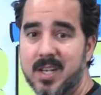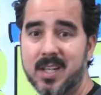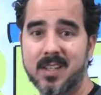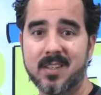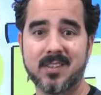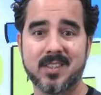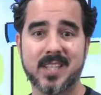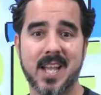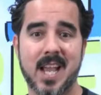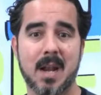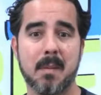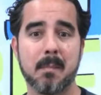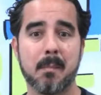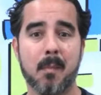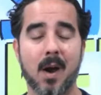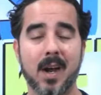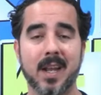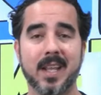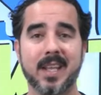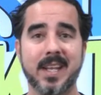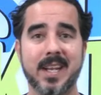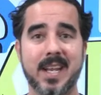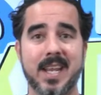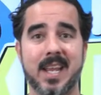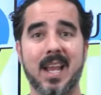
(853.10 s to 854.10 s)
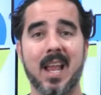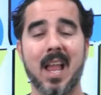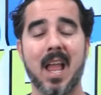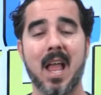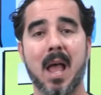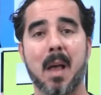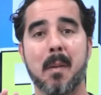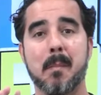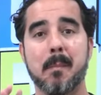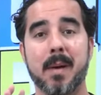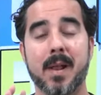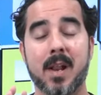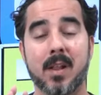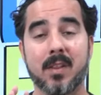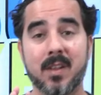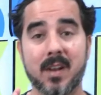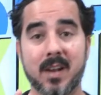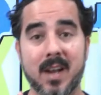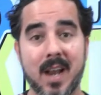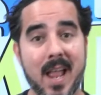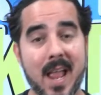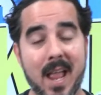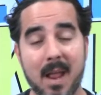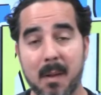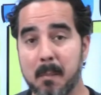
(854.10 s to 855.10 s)
understand marketing better
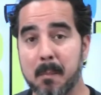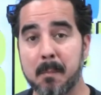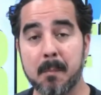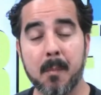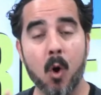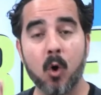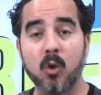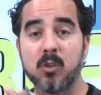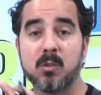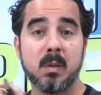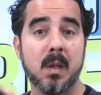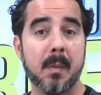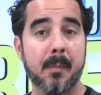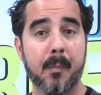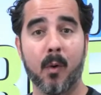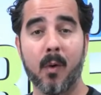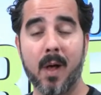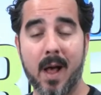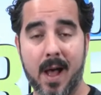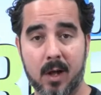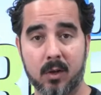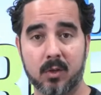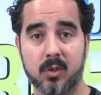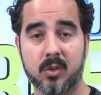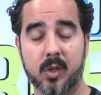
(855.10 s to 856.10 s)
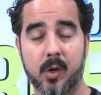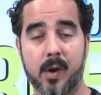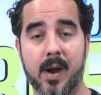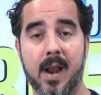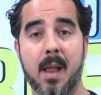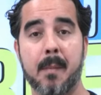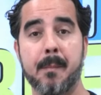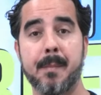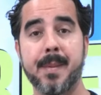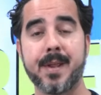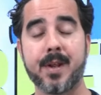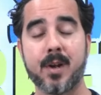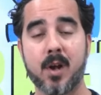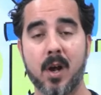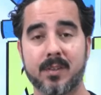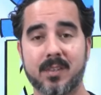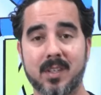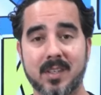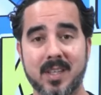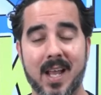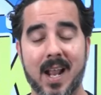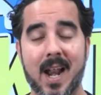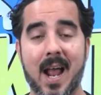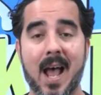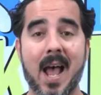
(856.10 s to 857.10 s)
than most people out there, and because
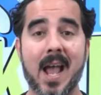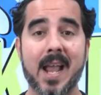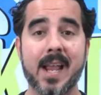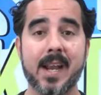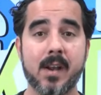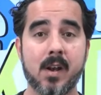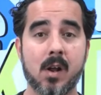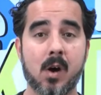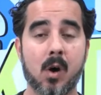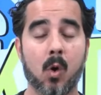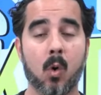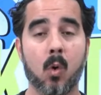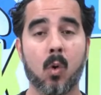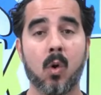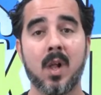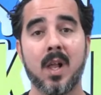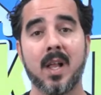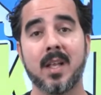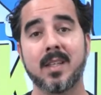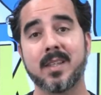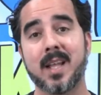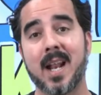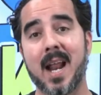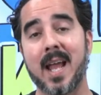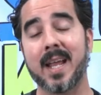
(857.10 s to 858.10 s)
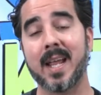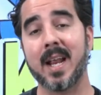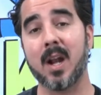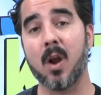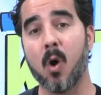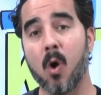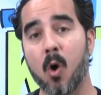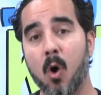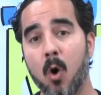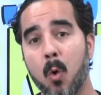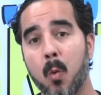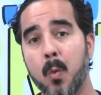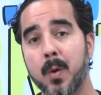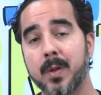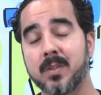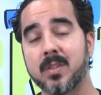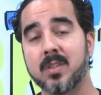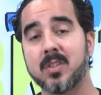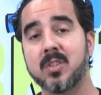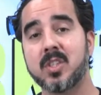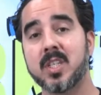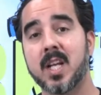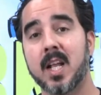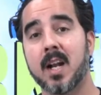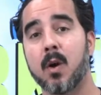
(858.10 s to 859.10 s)
of that, I know that I can
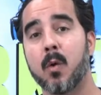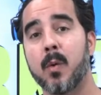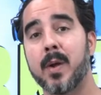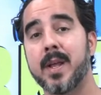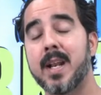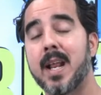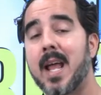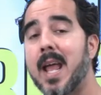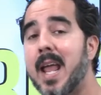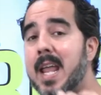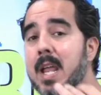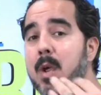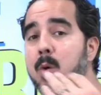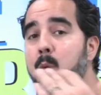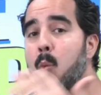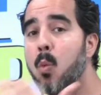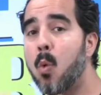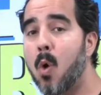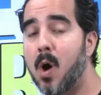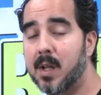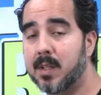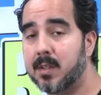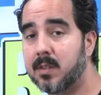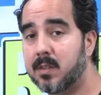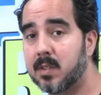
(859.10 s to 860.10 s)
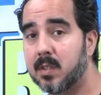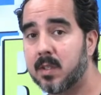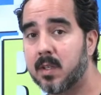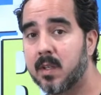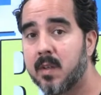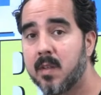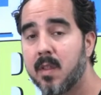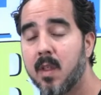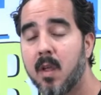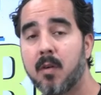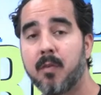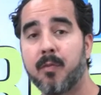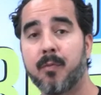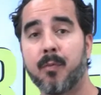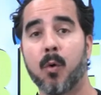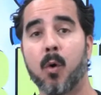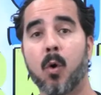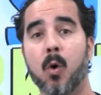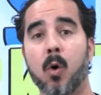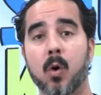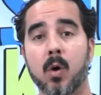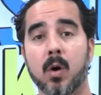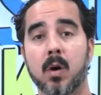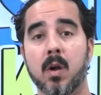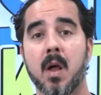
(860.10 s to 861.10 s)
always generate a want
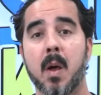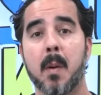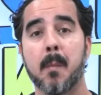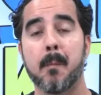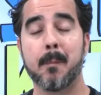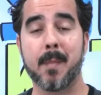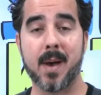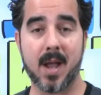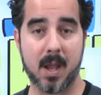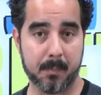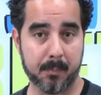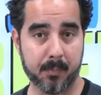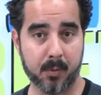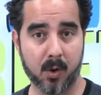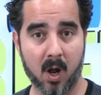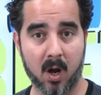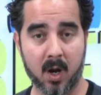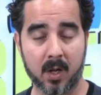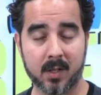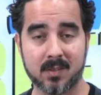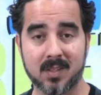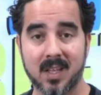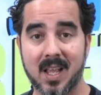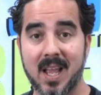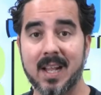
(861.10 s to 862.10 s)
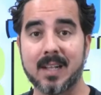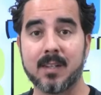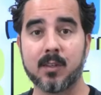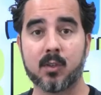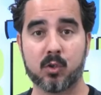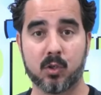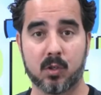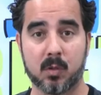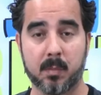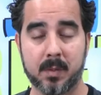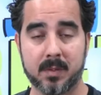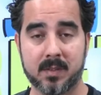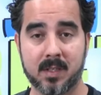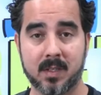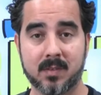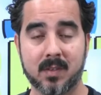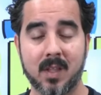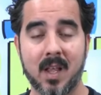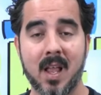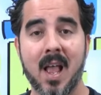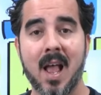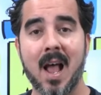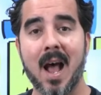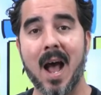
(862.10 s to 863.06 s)
for my products and services.